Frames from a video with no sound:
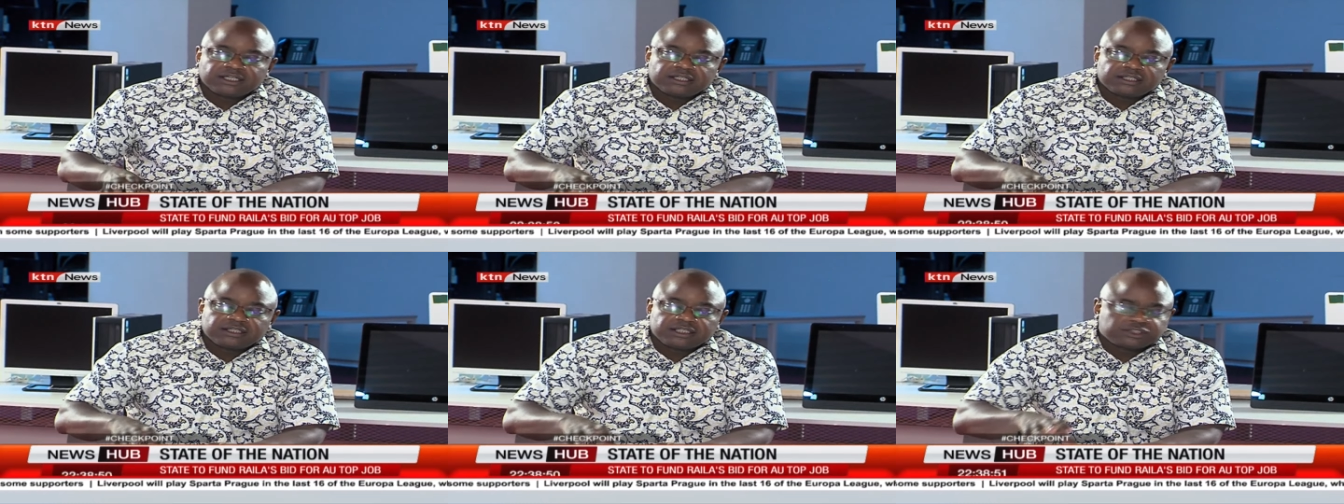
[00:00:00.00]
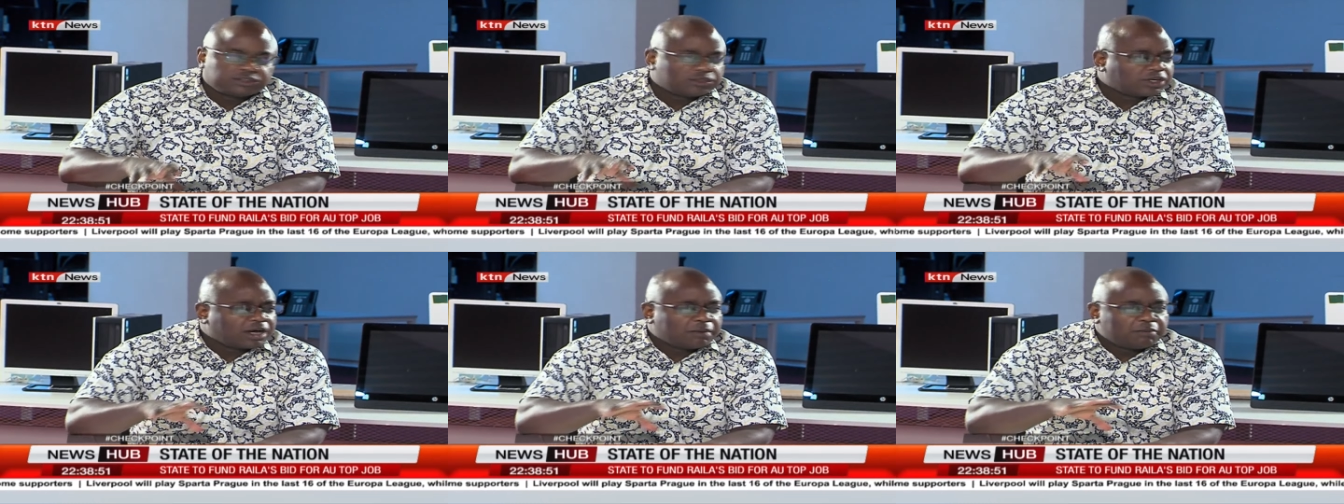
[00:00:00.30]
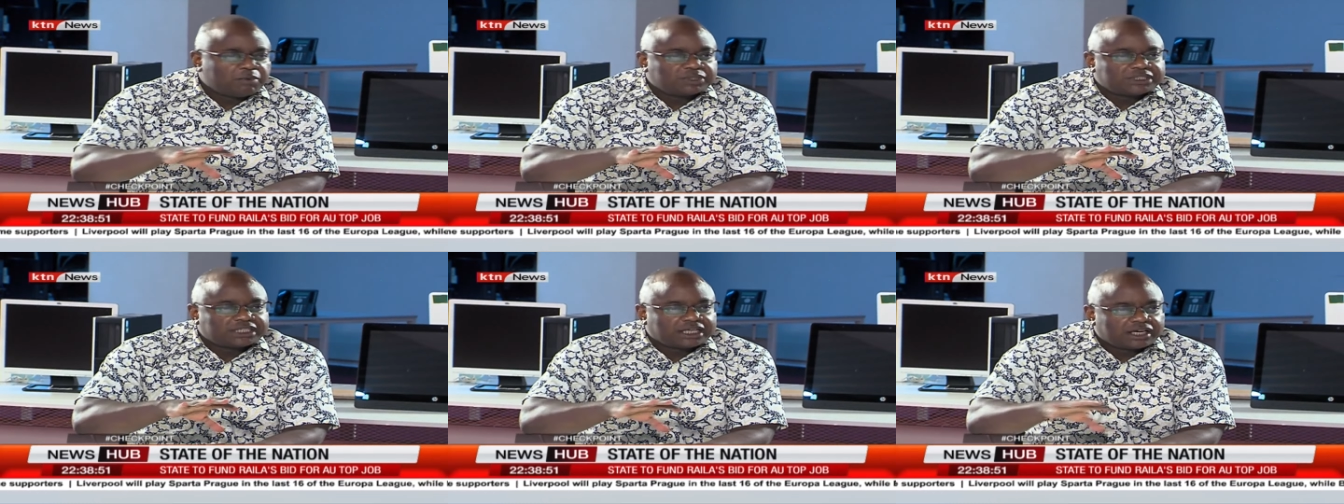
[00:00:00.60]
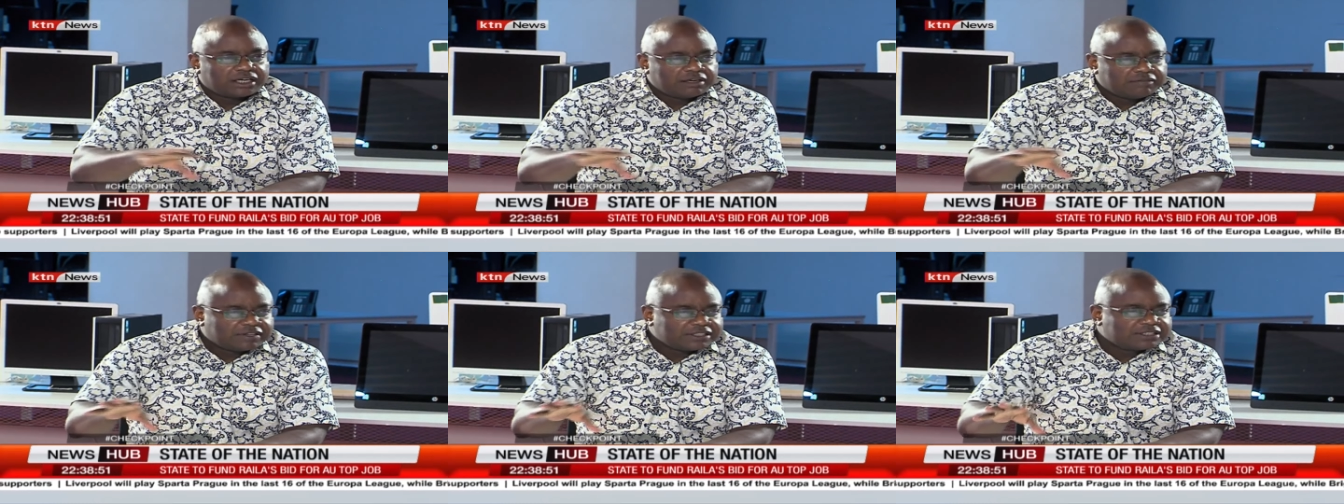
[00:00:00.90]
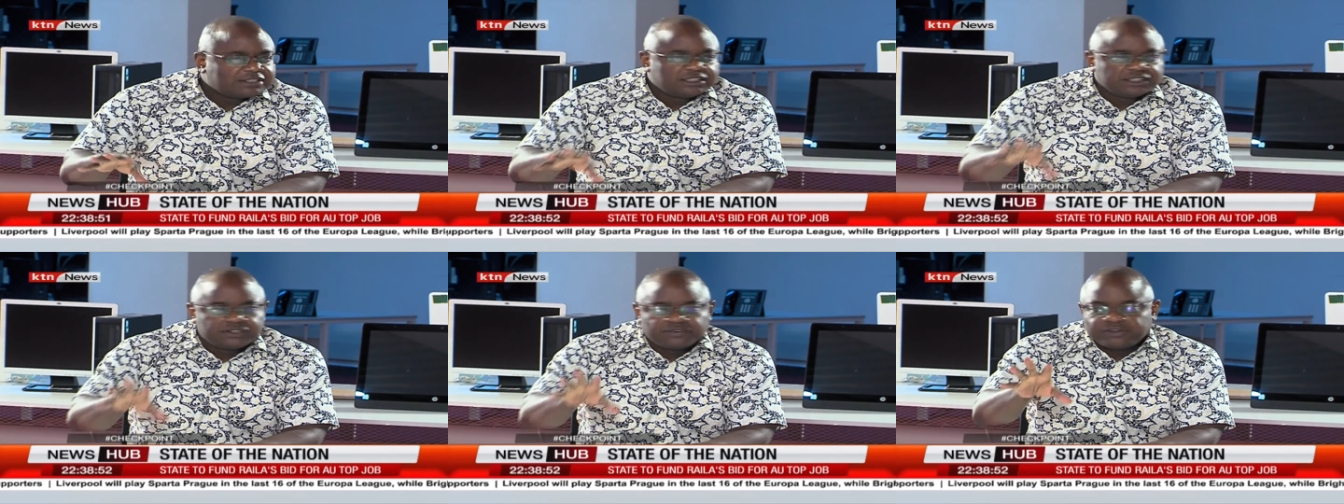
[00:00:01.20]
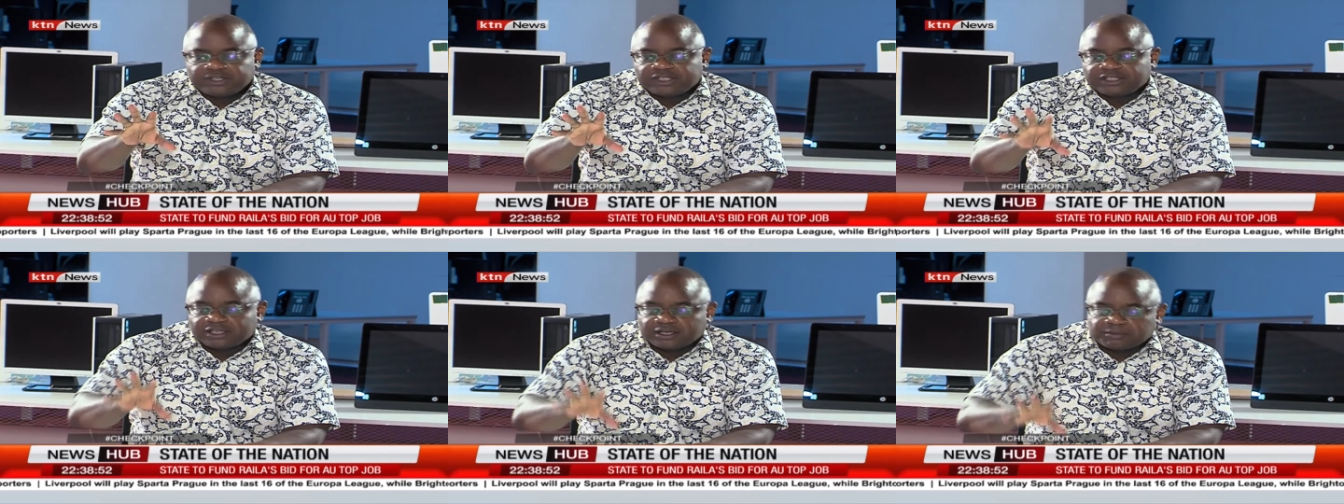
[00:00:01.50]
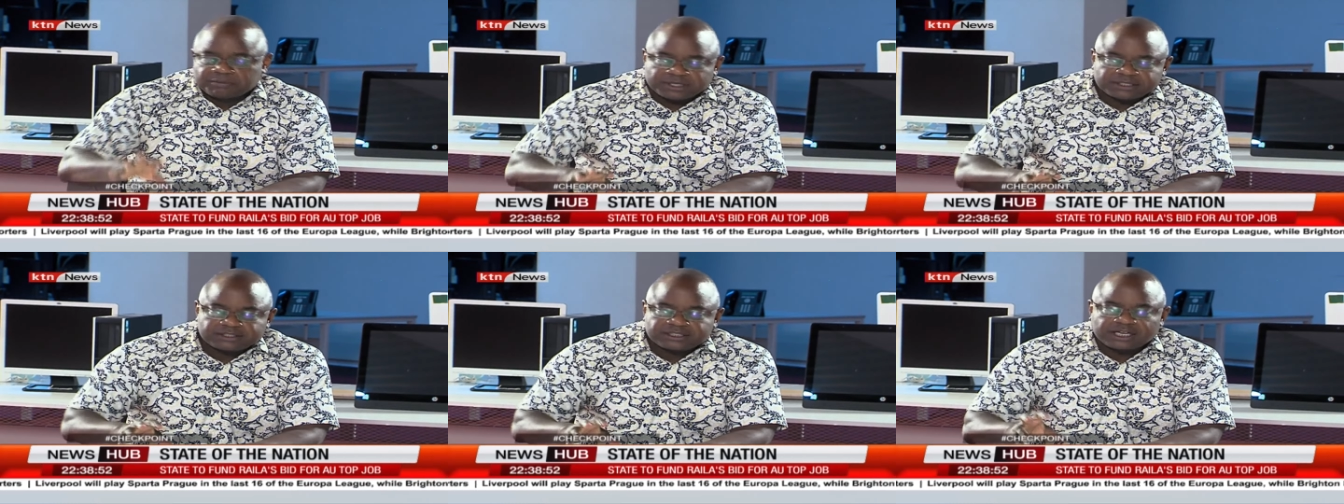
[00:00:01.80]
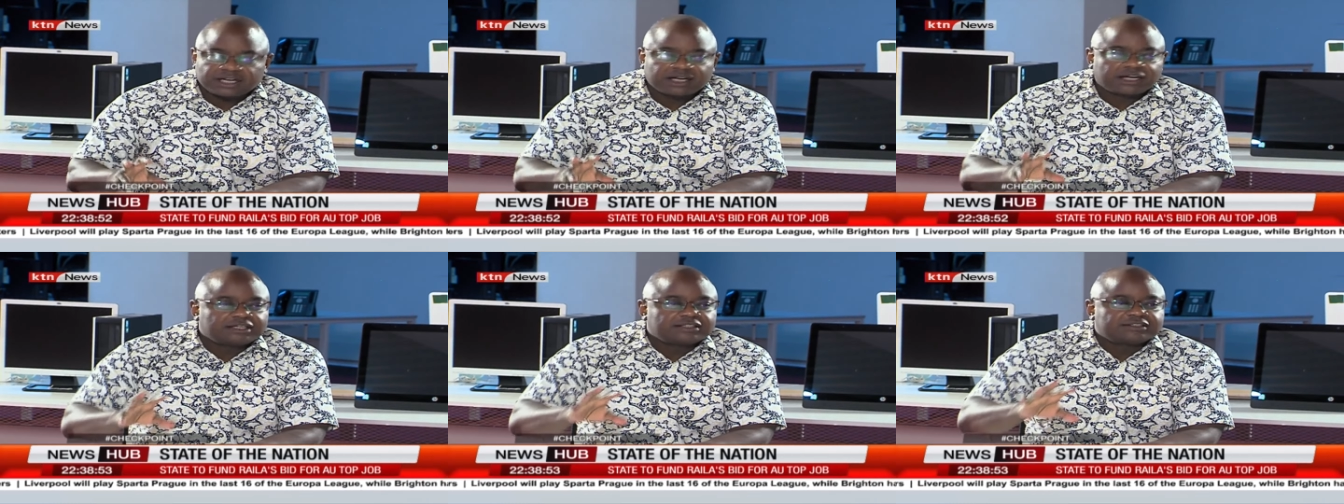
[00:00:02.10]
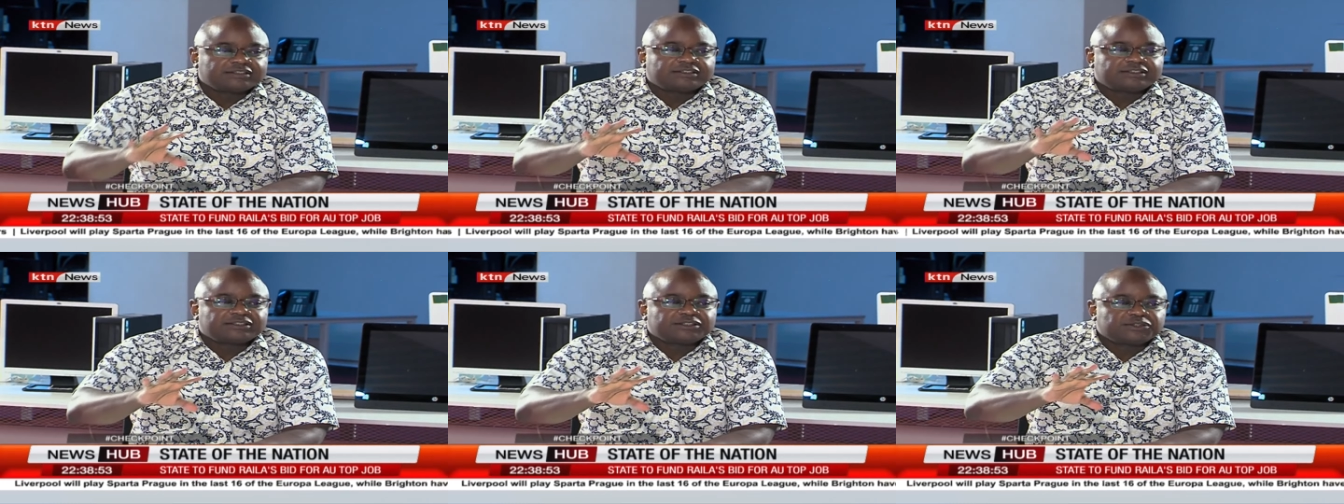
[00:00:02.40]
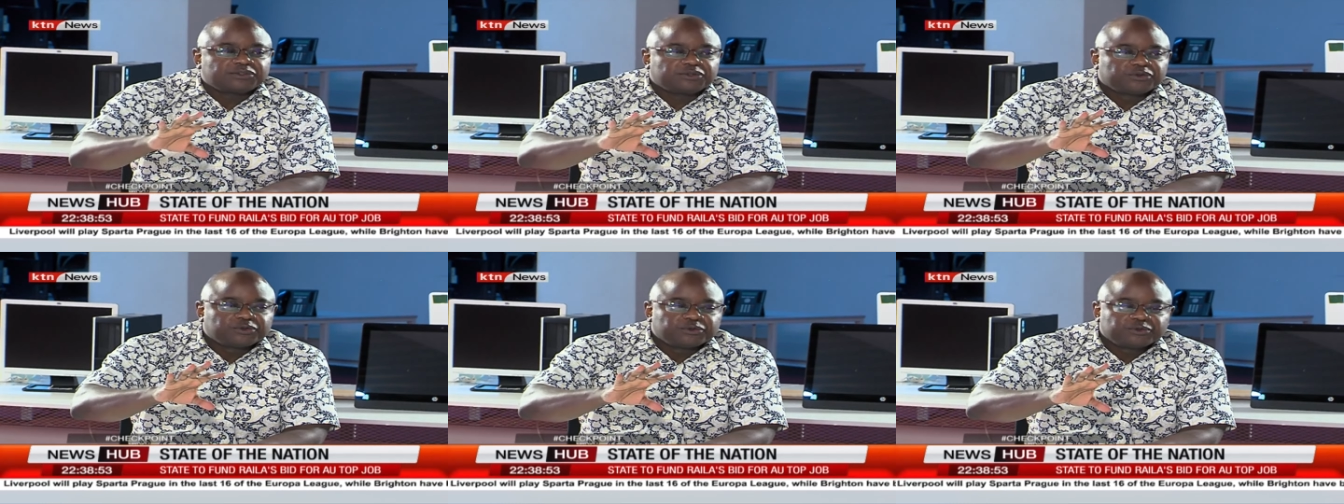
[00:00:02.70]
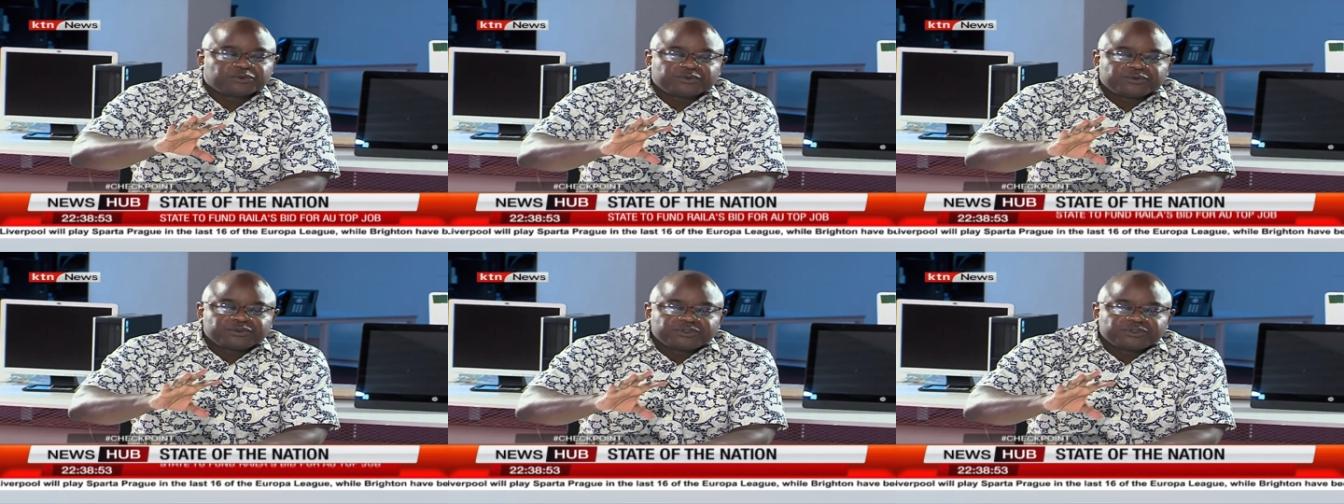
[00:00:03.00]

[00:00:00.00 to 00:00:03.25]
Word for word: They talk about an advanced degree, a master's, you know,